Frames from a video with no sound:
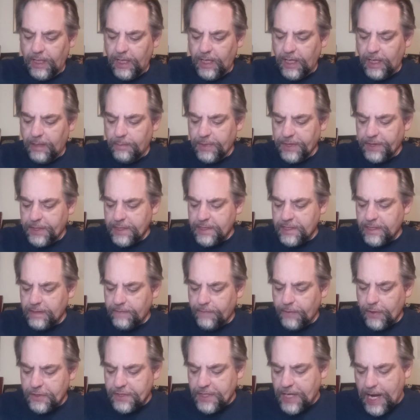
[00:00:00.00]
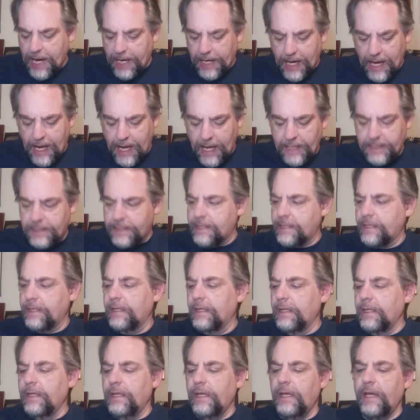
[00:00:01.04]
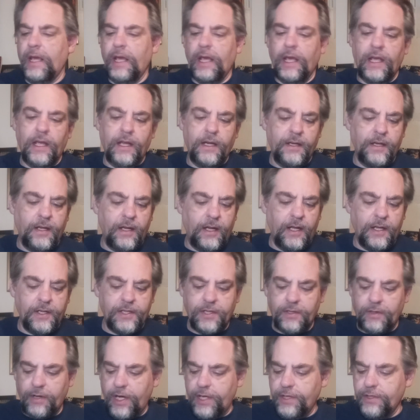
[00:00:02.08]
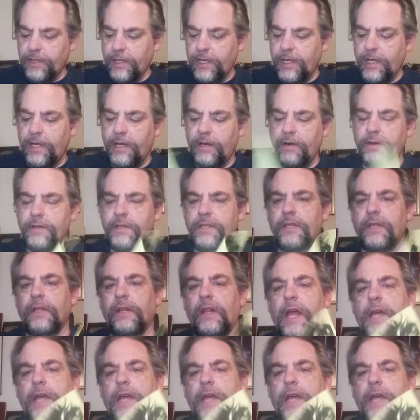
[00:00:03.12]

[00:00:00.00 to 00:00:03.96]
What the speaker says: But this is the version I got, and strangely, here's the